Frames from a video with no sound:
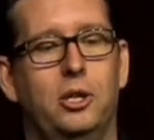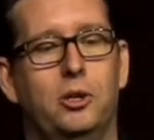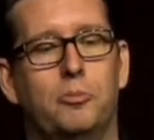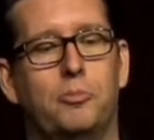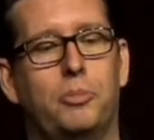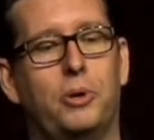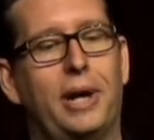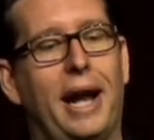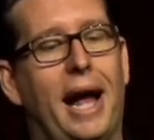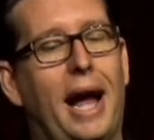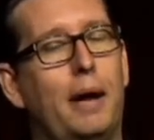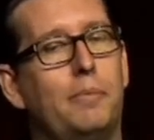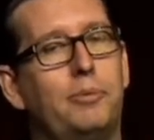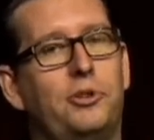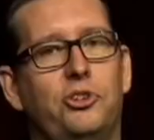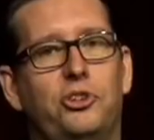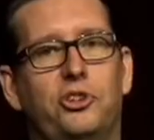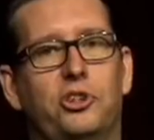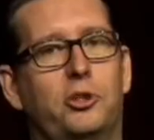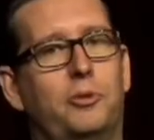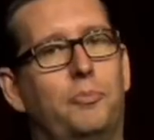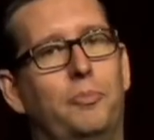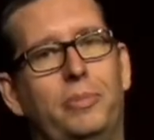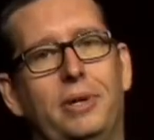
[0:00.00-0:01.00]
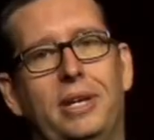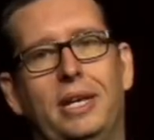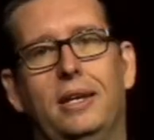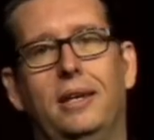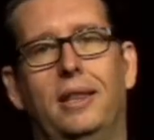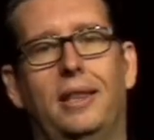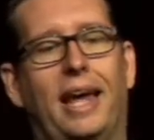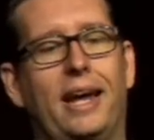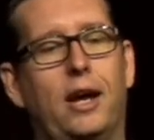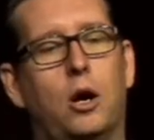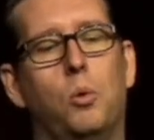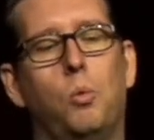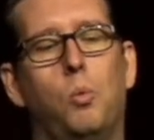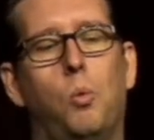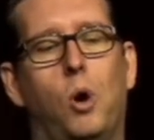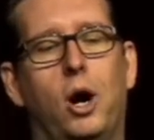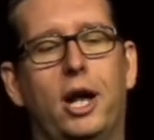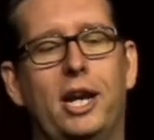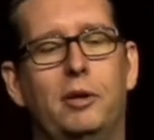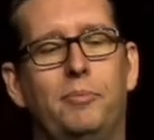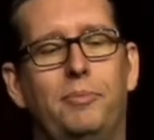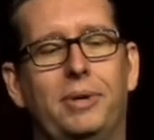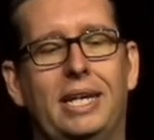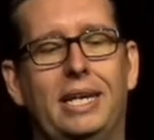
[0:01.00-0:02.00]
Perhaps it's just being like a
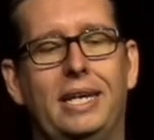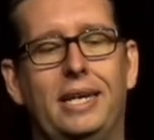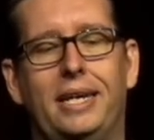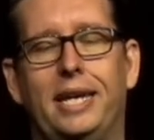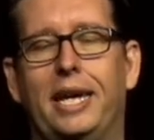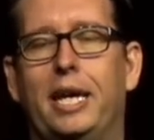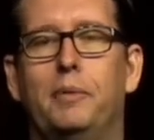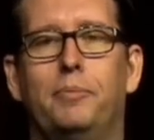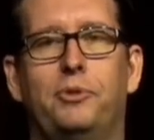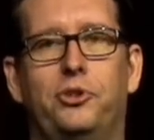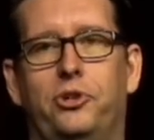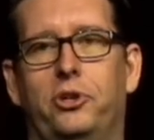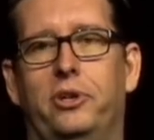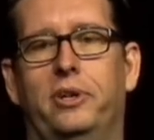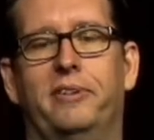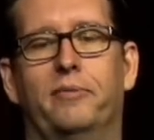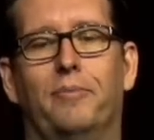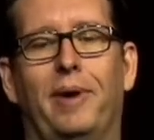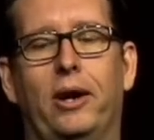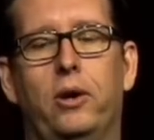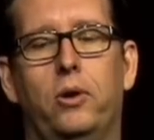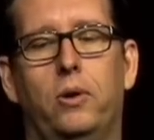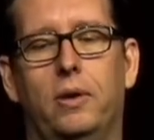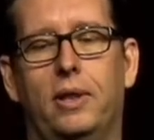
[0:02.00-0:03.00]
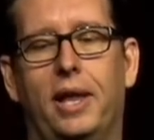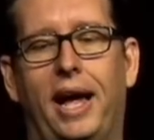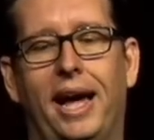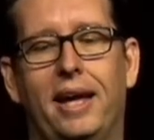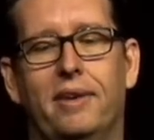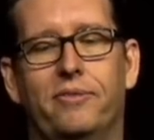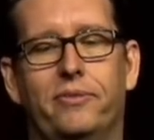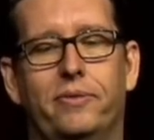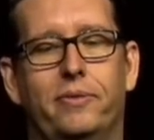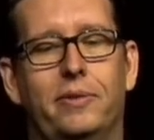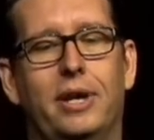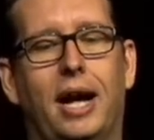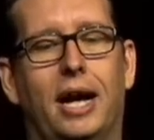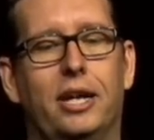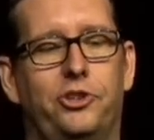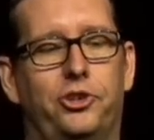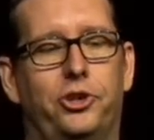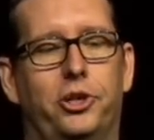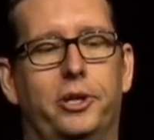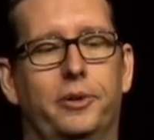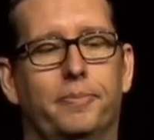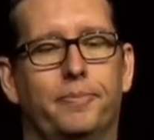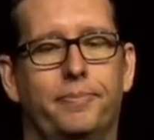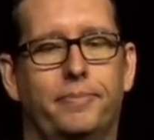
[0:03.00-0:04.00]
wannabe hipster my whole life. Not
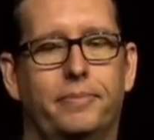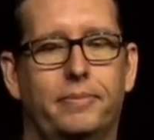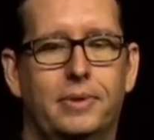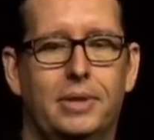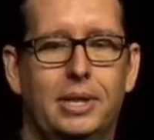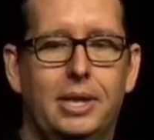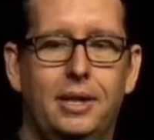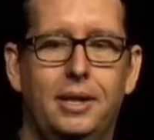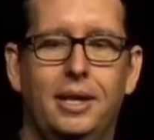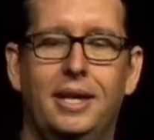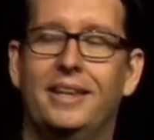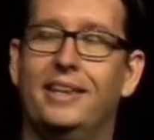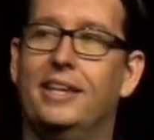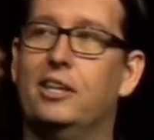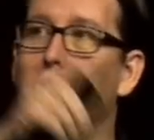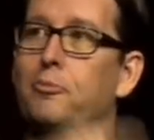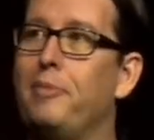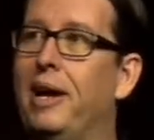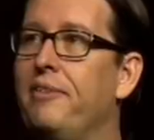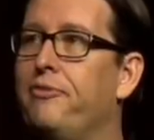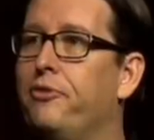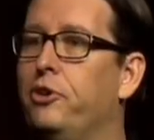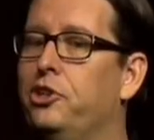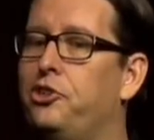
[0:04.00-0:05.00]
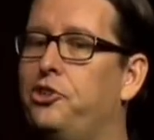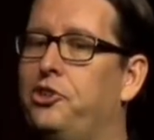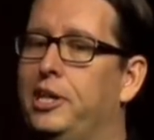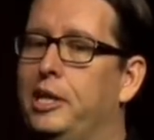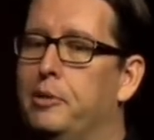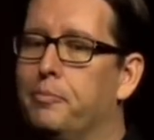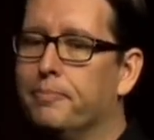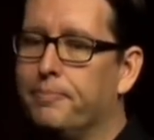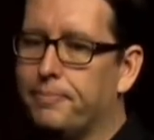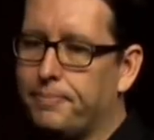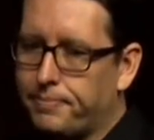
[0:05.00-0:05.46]
sure. This is my first ship.